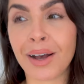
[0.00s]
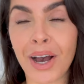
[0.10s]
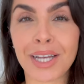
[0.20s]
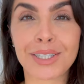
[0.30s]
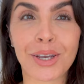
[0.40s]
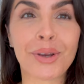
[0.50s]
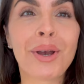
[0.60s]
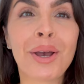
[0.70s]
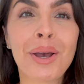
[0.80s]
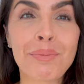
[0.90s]
I do.
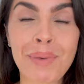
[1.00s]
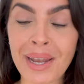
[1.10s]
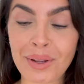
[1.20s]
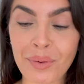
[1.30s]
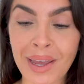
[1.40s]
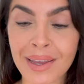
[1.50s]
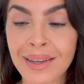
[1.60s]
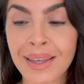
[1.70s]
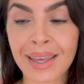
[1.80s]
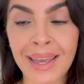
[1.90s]
But
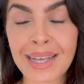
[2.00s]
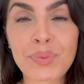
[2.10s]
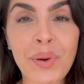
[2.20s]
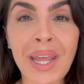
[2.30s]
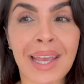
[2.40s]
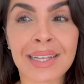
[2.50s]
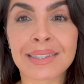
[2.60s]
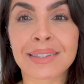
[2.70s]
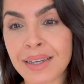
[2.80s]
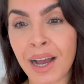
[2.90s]
anyway, it is what it
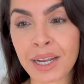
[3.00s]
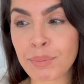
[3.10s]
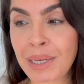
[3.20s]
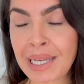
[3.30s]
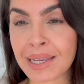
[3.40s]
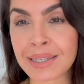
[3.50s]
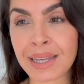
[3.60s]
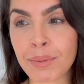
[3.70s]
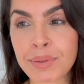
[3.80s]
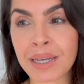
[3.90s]
is. I completely
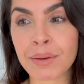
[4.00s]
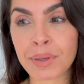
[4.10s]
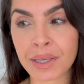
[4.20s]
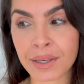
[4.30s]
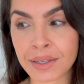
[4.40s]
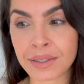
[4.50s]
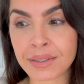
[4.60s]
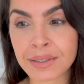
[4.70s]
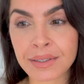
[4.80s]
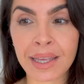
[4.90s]
accept it
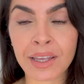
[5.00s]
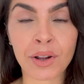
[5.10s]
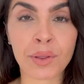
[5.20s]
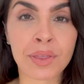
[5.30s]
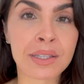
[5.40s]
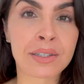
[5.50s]
because, you know, things